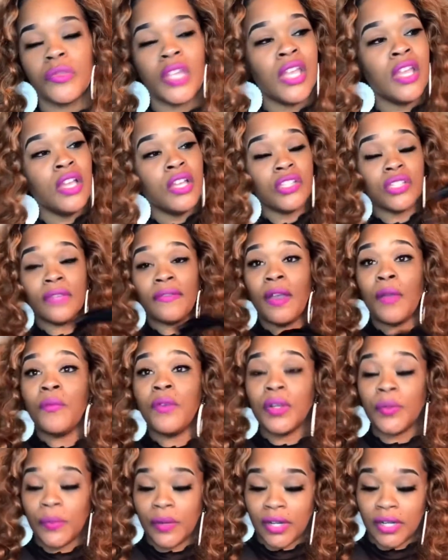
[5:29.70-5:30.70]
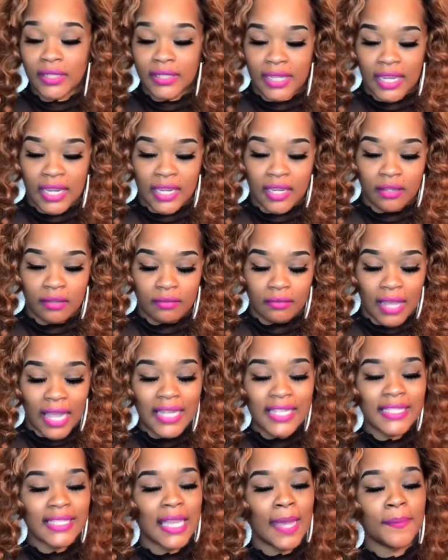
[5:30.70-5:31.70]
So if I want to wear her down, I
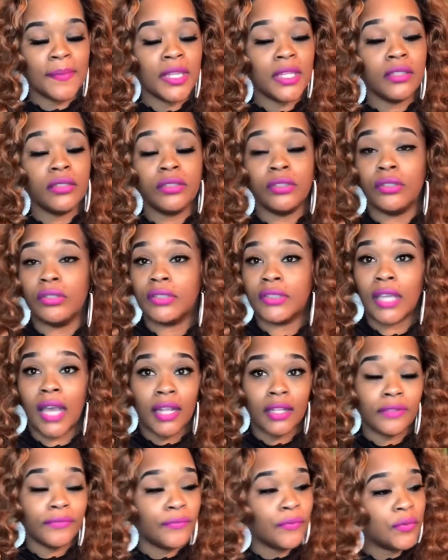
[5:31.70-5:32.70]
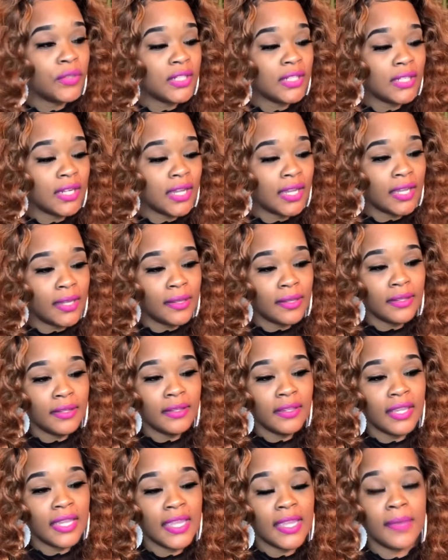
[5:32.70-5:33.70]
just got me a little $1.49
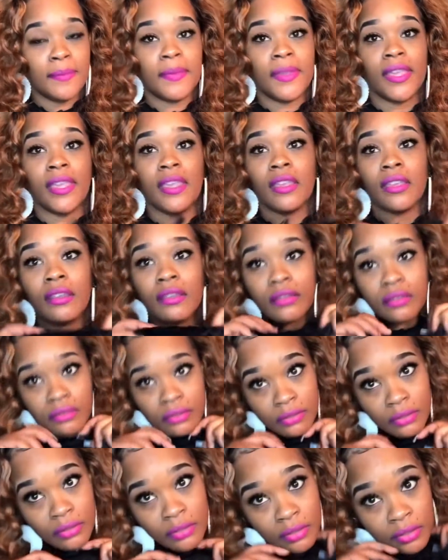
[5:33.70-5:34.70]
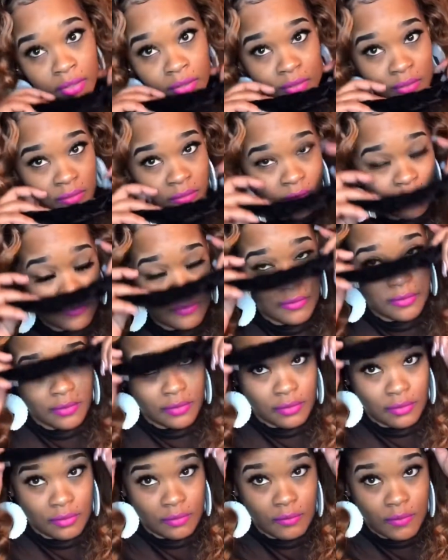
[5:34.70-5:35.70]
headband. Look,
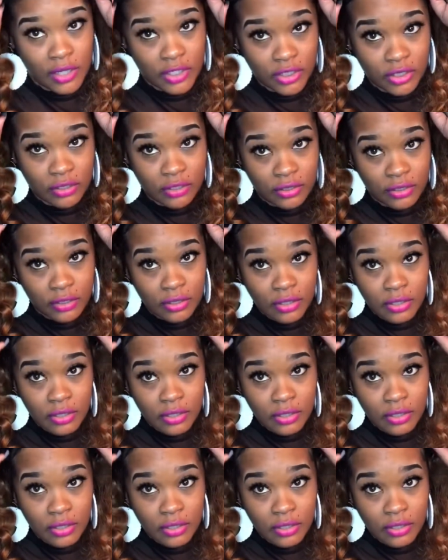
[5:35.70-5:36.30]
watch this.